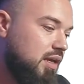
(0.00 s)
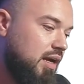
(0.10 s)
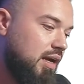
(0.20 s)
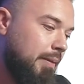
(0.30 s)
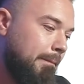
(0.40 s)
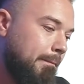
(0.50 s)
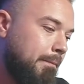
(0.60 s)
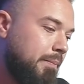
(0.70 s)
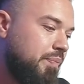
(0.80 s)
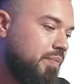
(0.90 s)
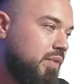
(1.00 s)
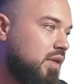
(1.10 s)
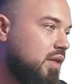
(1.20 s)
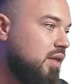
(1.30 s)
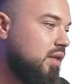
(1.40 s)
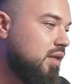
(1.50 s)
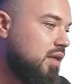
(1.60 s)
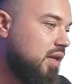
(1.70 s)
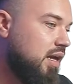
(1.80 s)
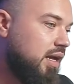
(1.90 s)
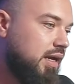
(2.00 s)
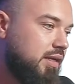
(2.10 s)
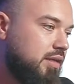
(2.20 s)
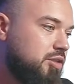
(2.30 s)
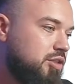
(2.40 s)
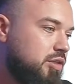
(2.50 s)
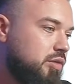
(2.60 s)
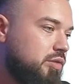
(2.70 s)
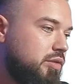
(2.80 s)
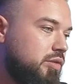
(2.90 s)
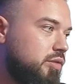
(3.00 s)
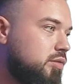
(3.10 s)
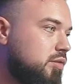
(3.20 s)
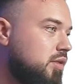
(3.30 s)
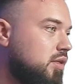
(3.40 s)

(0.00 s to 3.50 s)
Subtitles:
I can show you